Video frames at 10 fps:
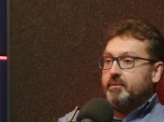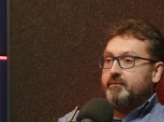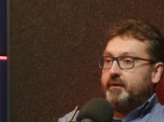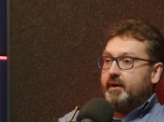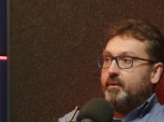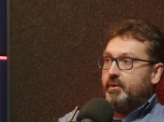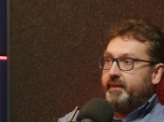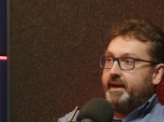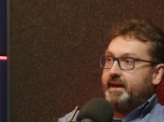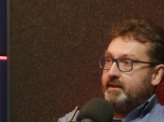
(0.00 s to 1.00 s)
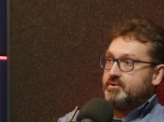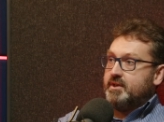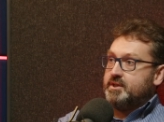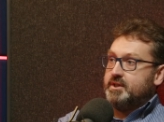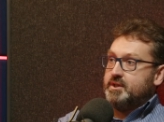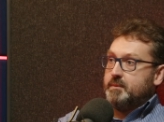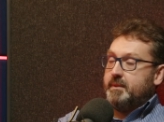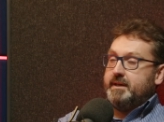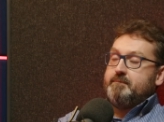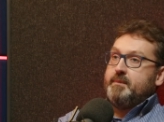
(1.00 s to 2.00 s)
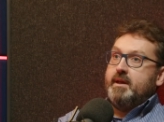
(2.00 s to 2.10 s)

them figure out what their cloud strategy should be.